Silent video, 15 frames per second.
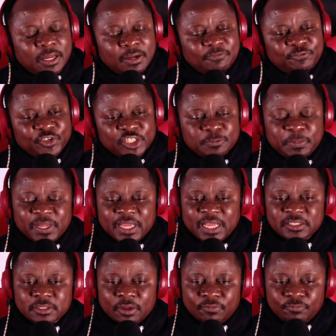French player
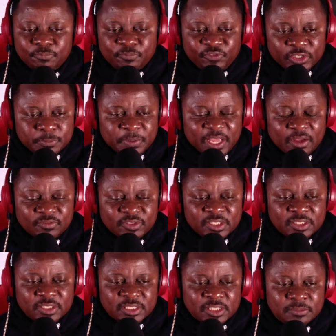of
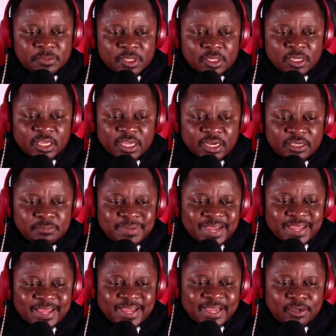this team, Kenneth,
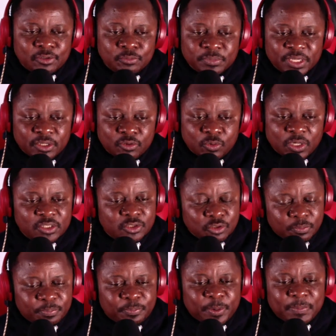my guy, Omerua.
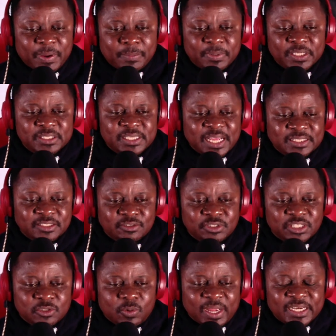So probably that's the
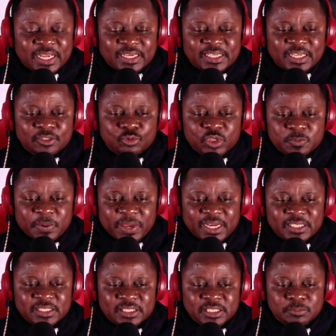reason why they are there, to inspire
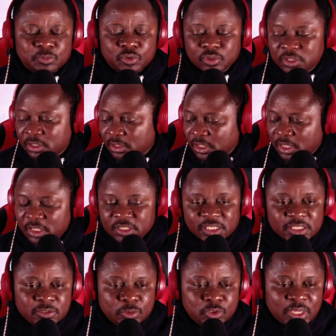this team to say,
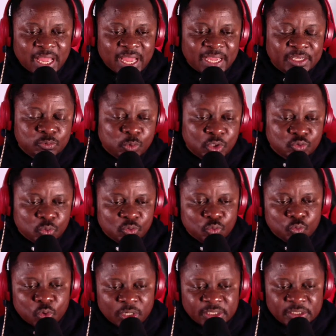this was how it was when
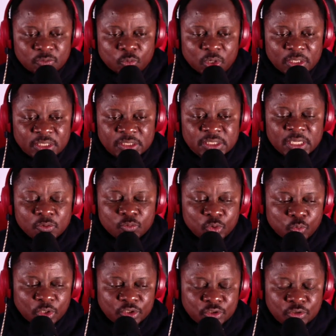we won it. We
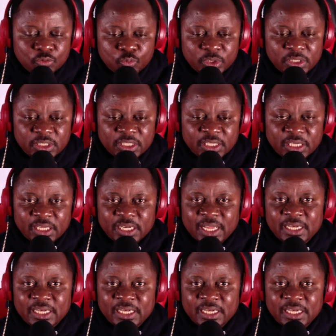want you to win it again.